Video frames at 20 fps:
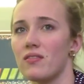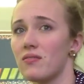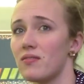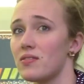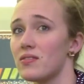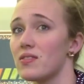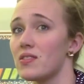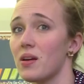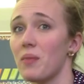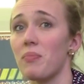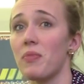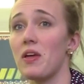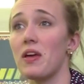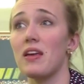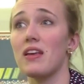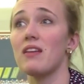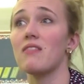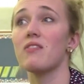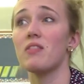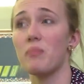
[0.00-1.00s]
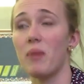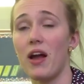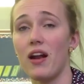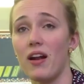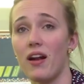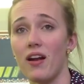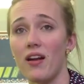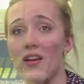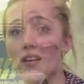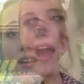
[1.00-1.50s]
something even
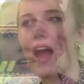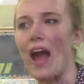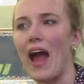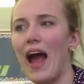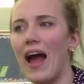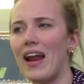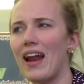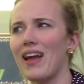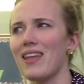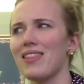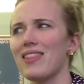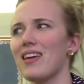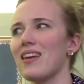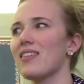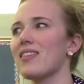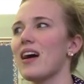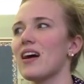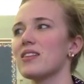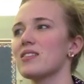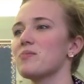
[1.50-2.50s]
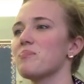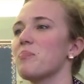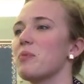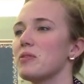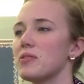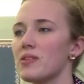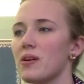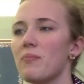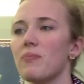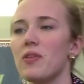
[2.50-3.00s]
better. And I think that's
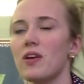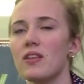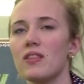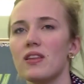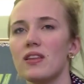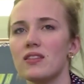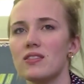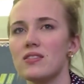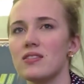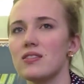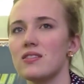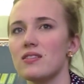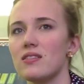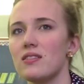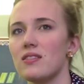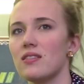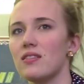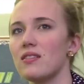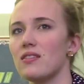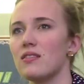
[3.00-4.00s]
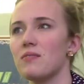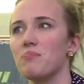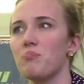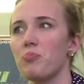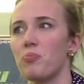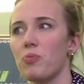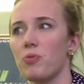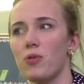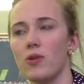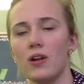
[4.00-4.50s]
been something that's
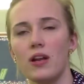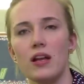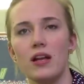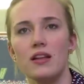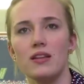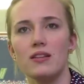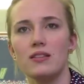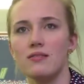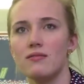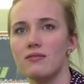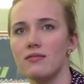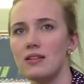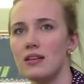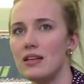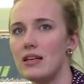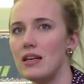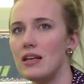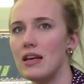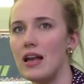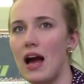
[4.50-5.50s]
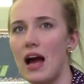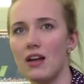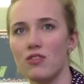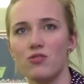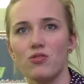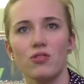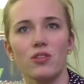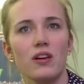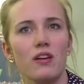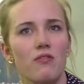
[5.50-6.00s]
pretty
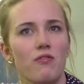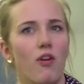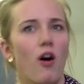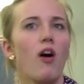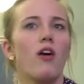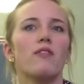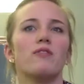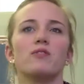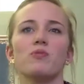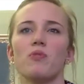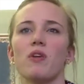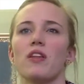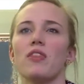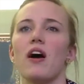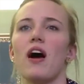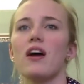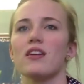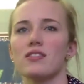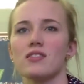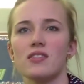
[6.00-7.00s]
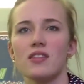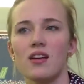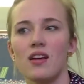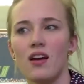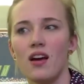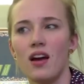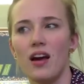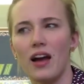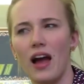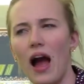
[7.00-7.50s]
naturally evolved with us.
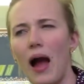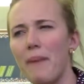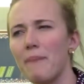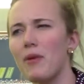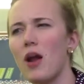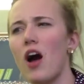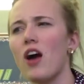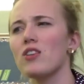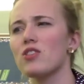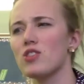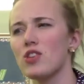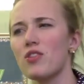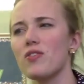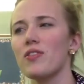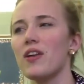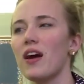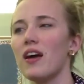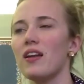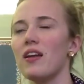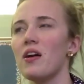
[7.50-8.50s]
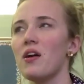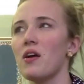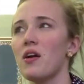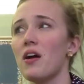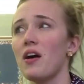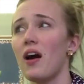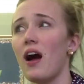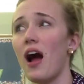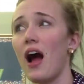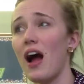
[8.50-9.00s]
Like, I'm not sure that
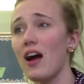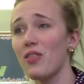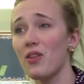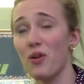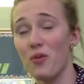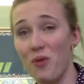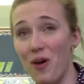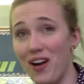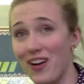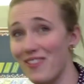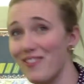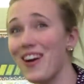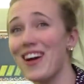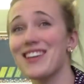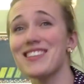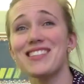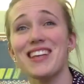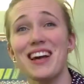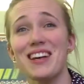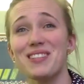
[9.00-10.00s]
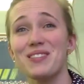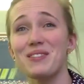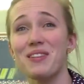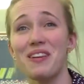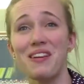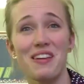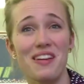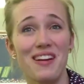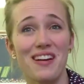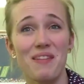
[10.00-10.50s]
either one of us has
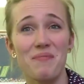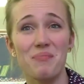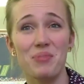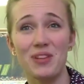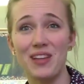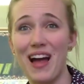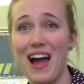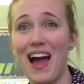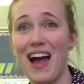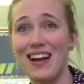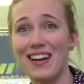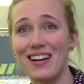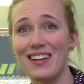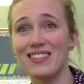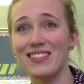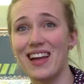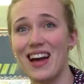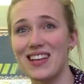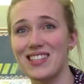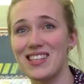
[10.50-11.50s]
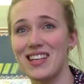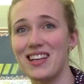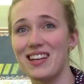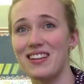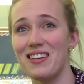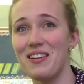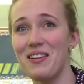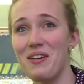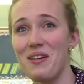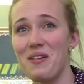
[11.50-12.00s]
planned a
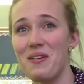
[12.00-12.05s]
lesson